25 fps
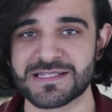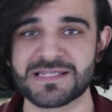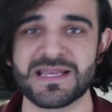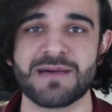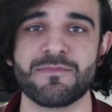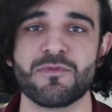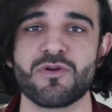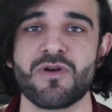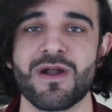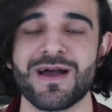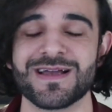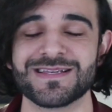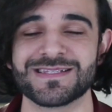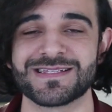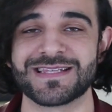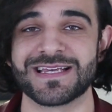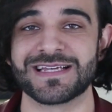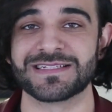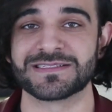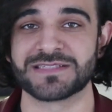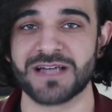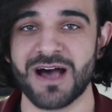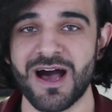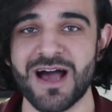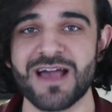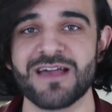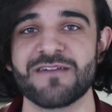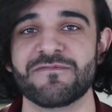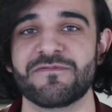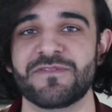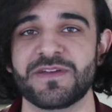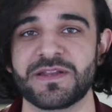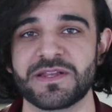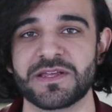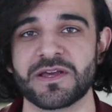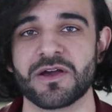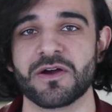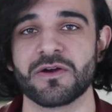summarize the entire
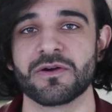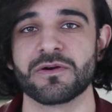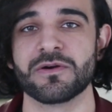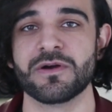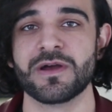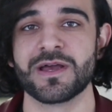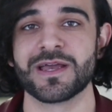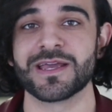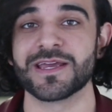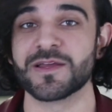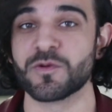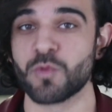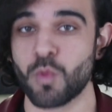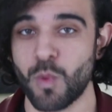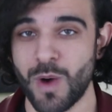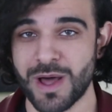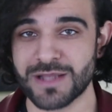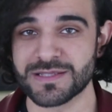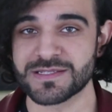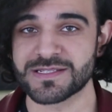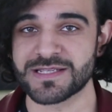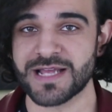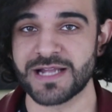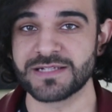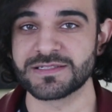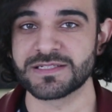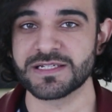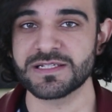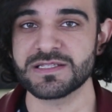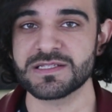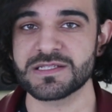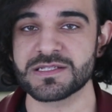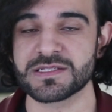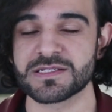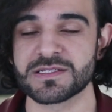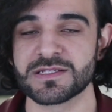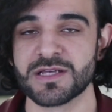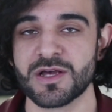video in one
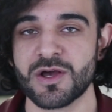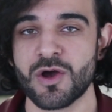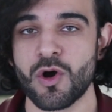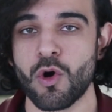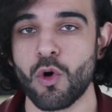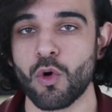sentence,